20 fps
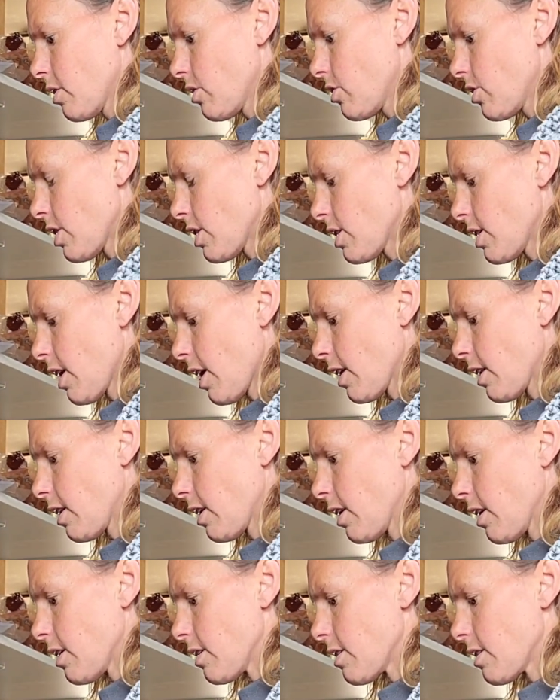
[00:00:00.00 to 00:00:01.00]
just like
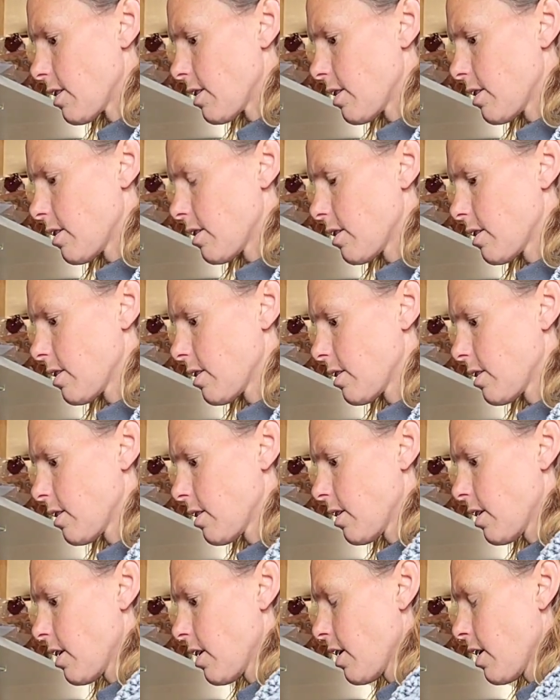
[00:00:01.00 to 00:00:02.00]
this,
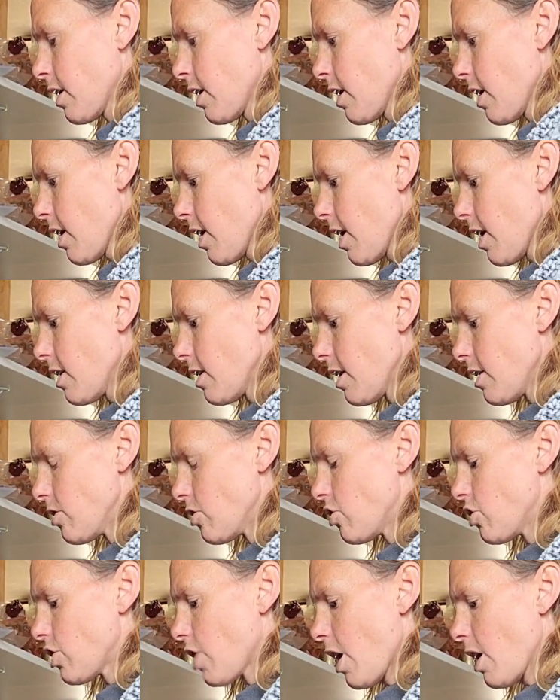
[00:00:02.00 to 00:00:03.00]
and then
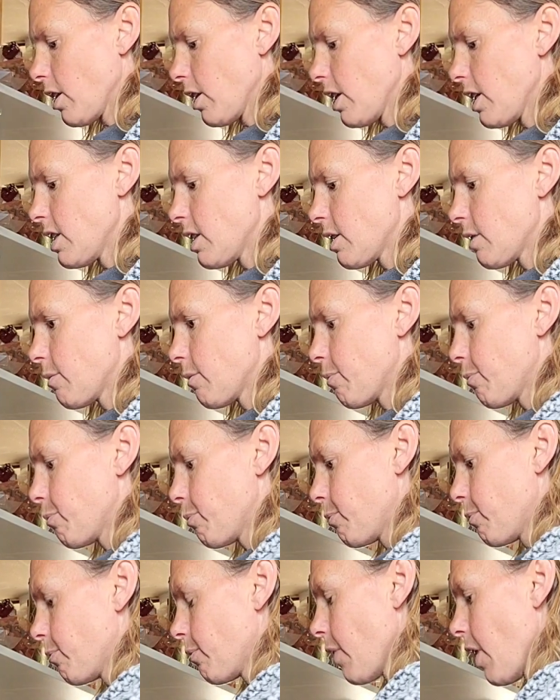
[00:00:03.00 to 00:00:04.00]
gently
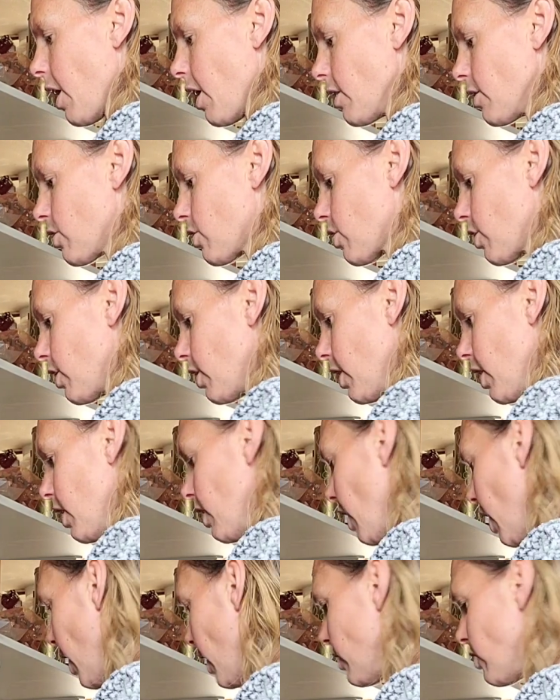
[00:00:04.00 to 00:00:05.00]
stir it
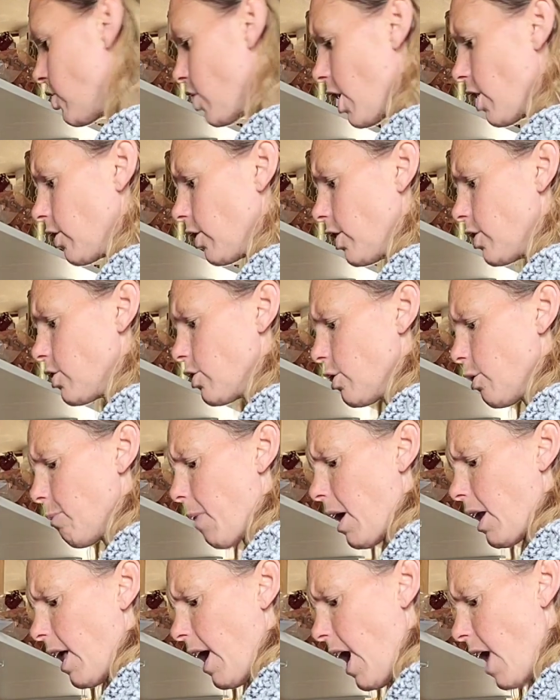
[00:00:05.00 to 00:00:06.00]
in. I generally do
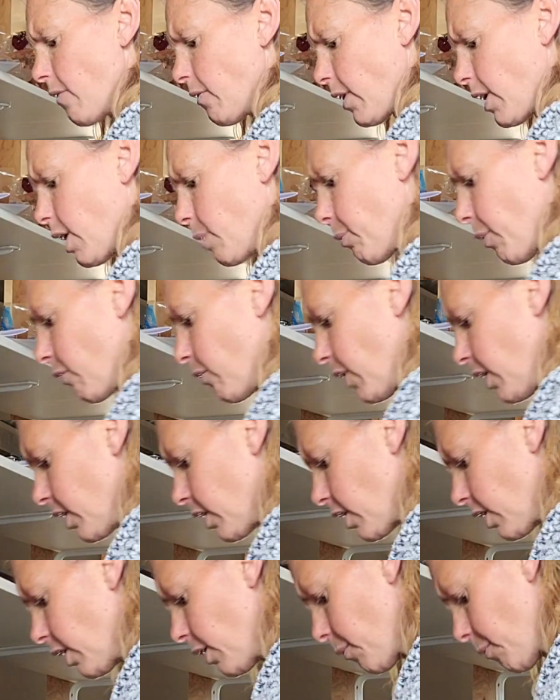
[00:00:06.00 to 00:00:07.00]
about a half a cup of
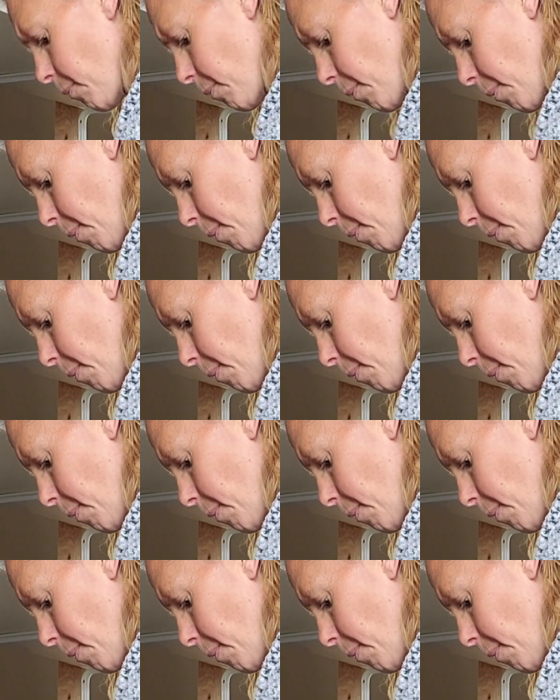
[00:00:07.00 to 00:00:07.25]
vinegar,